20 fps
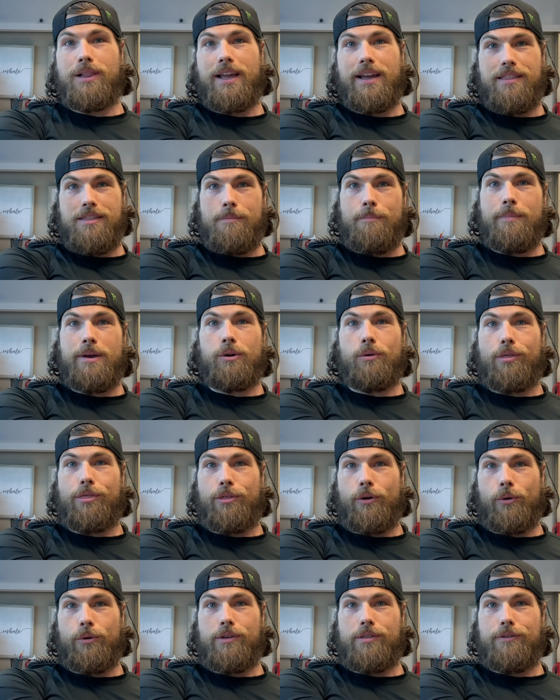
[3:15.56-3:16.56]
play the middle
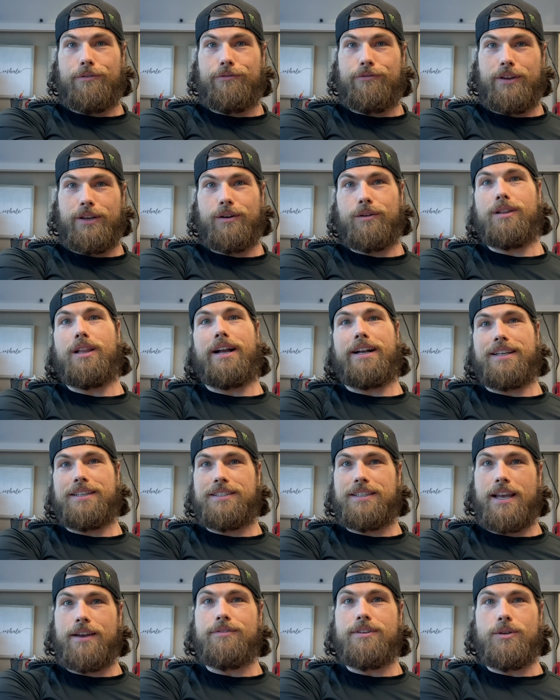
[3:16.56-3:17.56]
third of the field like a
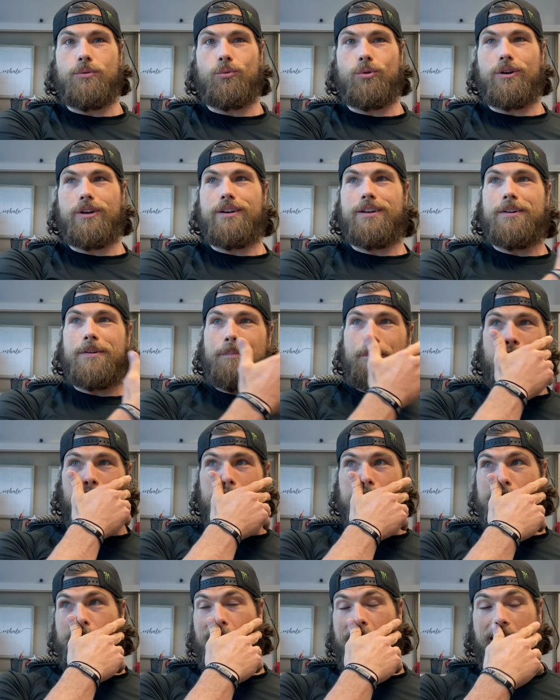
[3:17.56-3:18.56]
safety would.
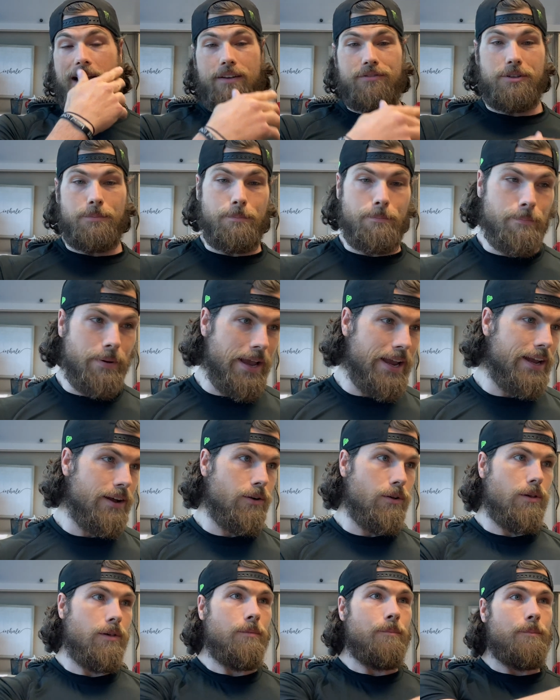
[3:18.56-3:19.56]
So I have to
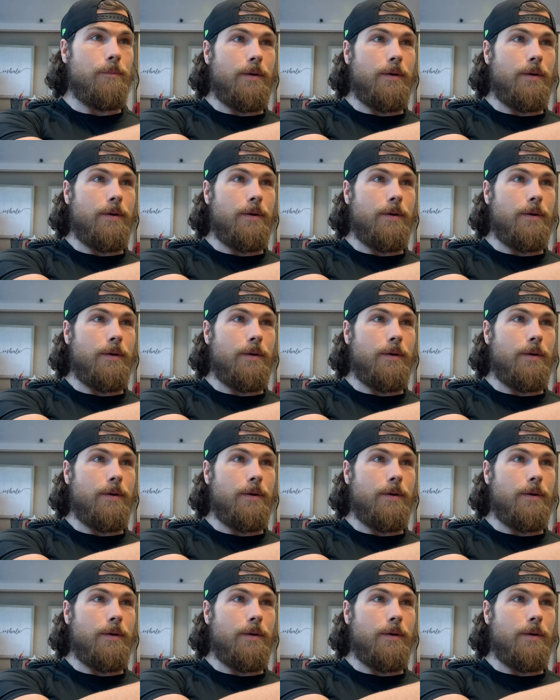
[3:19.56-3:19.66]
bail,